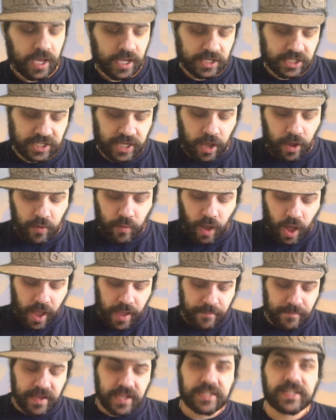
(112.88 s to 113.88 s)
So I
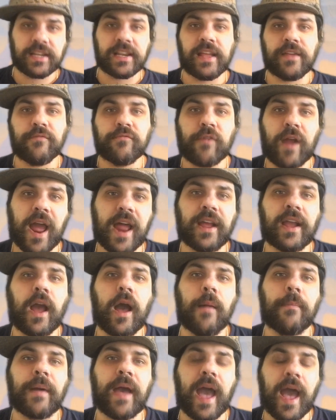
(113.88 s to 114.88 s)
immediately rang
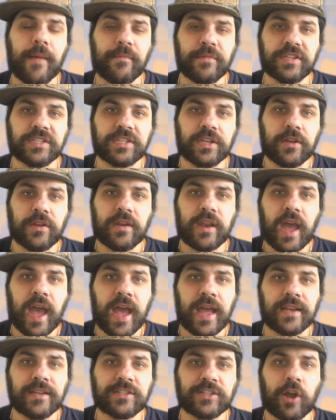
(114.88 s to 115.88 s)
up Amazon
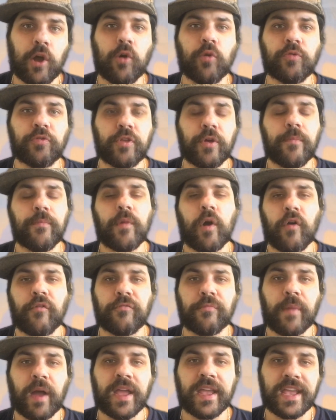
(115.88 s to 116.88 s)
and told them of
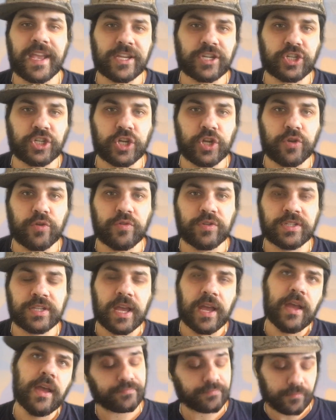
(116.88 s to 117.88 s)
my issues.
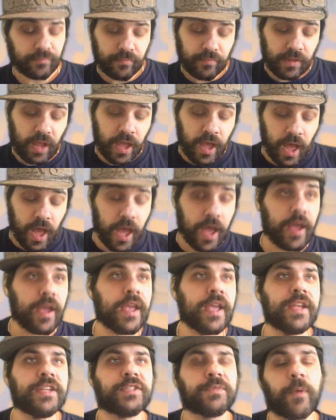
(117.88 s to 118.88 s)

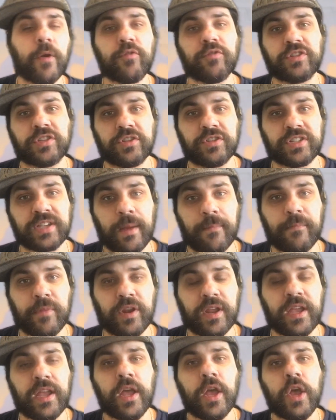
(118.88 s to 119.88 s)
He spoke to
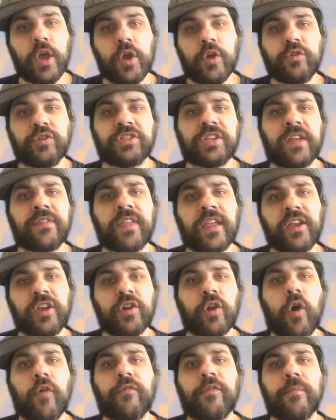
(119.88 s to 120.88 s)
somebody who said they could
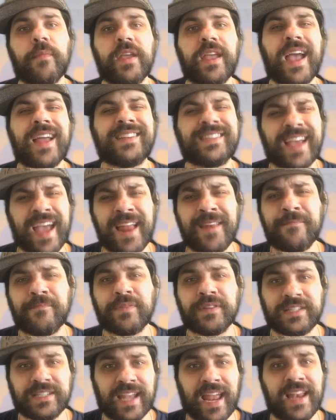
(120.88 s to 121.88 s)
offer me a
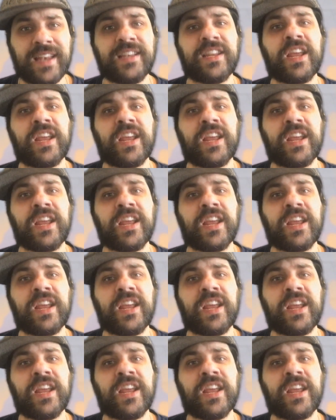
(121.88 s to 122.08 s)
10%